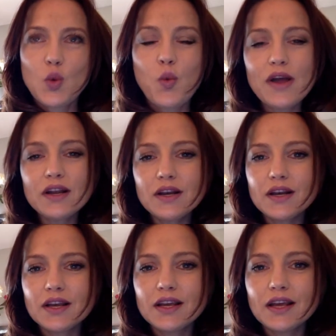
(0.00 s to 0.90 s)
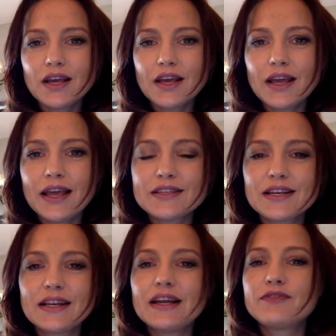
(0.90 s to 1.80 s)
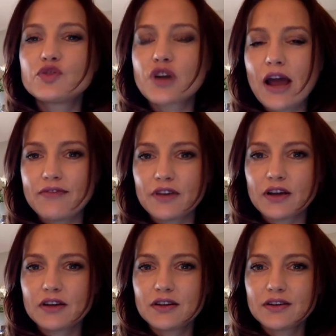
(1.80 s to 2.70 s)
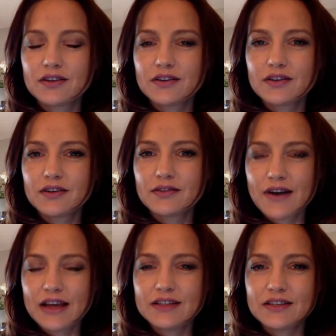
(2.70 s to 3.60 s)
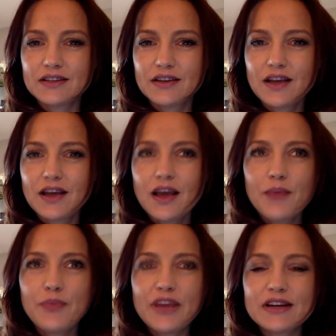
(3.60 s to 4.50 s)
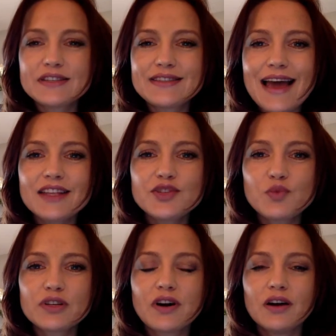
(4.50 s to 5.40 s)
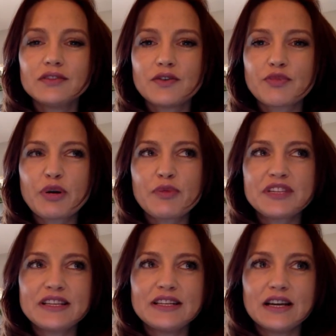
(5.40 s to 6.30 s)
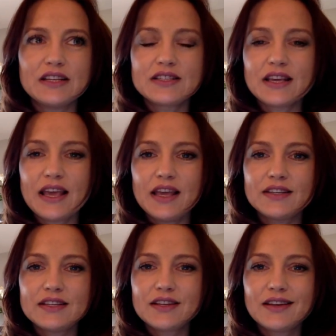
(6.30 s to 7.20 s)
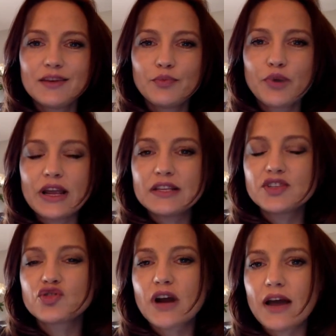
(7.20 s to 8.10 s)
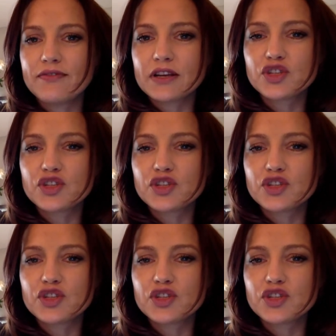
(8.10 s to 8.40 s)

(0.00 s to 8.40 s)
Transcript: When is it enough traffic? Right? Because that's what content repurposing does. It brings traffic.